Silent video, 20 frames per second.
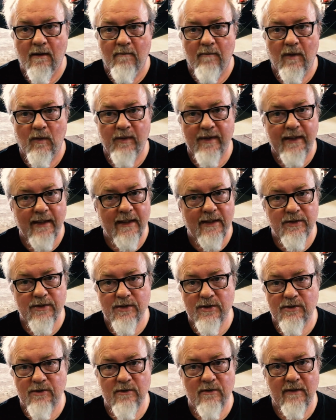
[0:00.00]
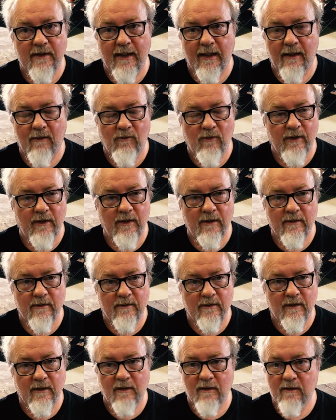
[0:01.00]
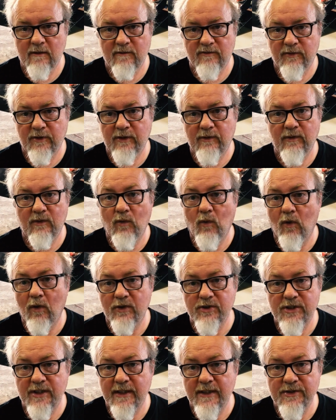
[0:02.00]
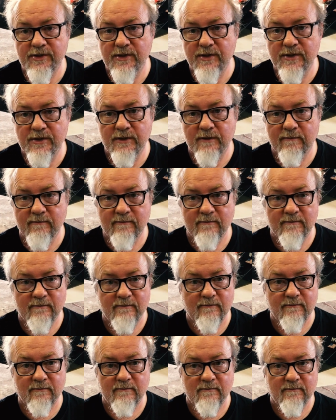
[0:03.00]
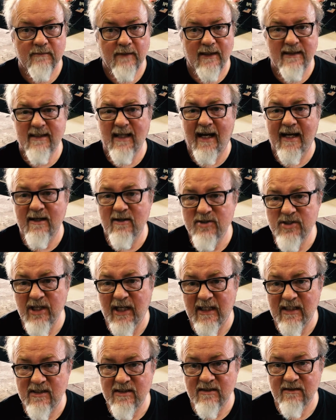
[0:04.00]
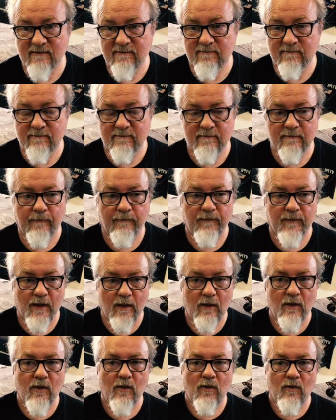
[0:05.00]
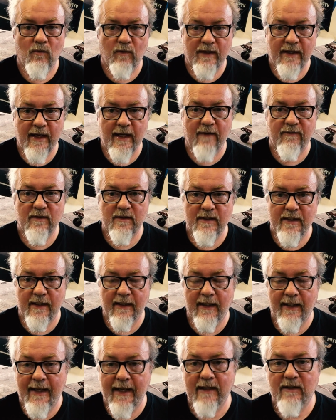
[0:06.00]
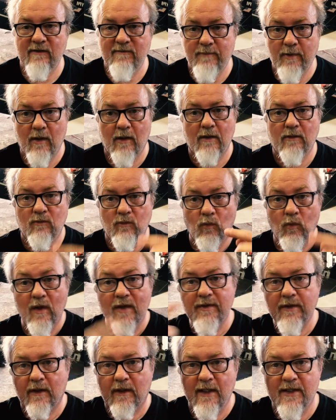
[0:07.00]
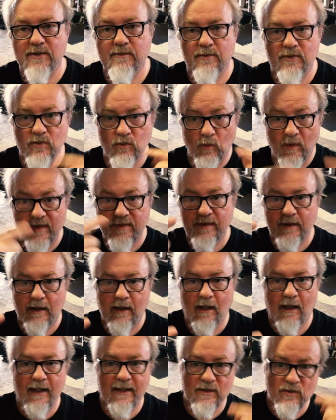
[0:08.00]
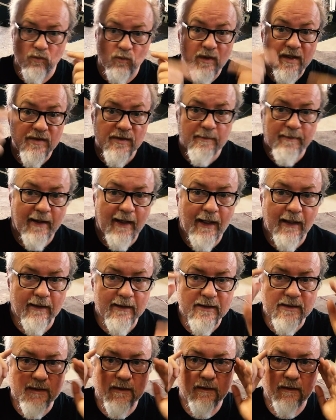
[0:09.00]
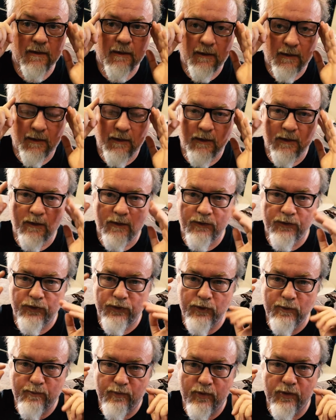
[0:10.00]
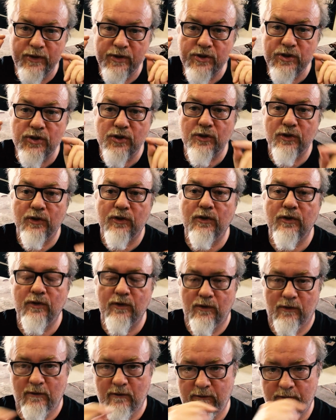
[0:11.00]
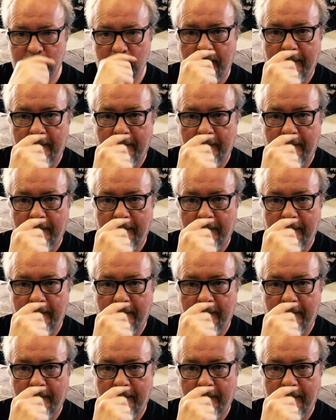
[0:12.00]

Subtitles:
But we can't just do that with frequent oil changes and tire checks. We have to take an active part with our customers, with the clients, with the pilots to preserve